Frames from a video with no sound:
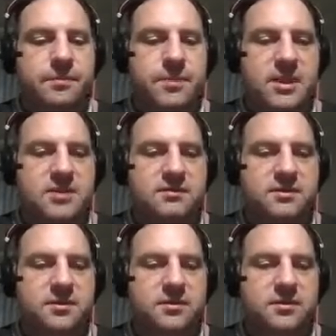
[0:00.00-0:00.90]
That's the
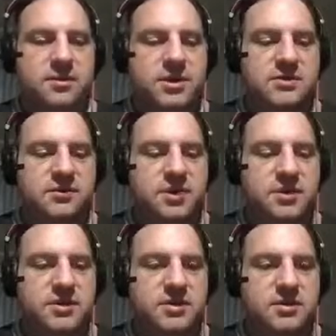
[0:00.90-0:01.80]
phototransferase
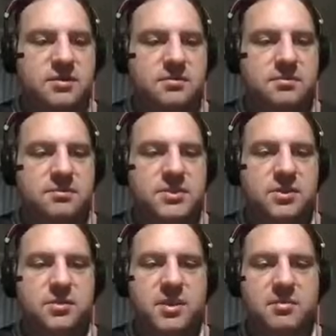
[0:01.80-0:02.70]
system. It's a
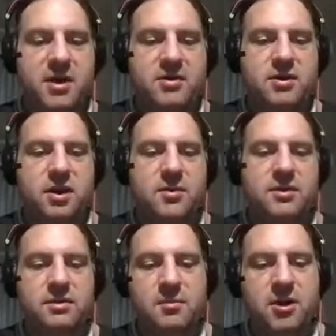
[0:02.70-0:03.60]
little bit about Darwin
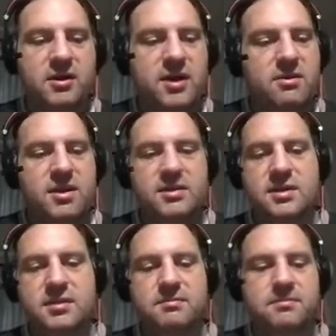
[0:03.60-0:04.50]
and Lamarck. I don't like
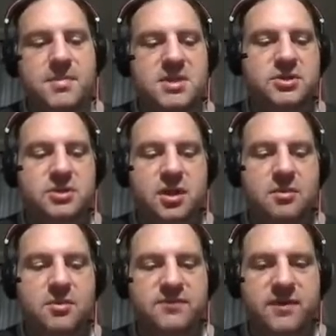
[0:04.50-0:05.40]
to mention
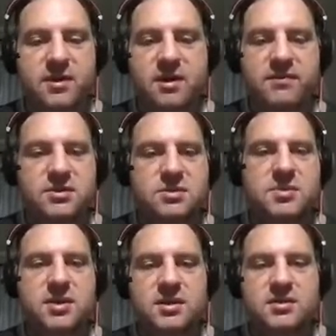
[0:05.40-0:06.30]
Darwin very often just
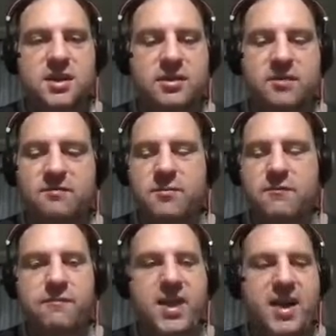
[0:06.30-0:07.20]
because I think we've
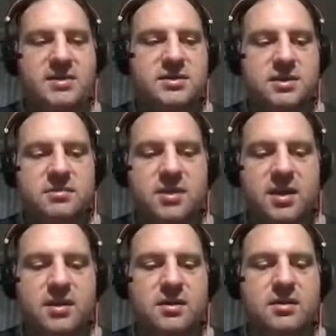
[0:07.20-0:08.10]
moved past him,
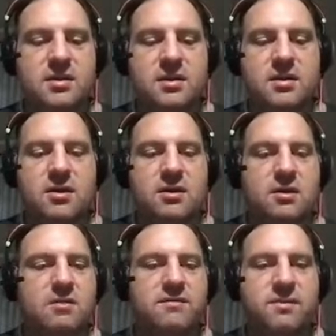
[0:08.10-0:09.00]
and
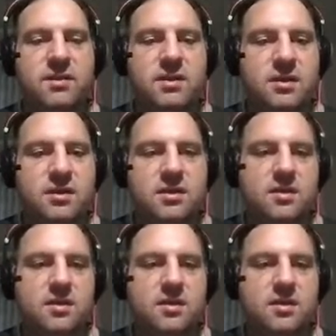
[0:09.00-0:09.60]
hopefully,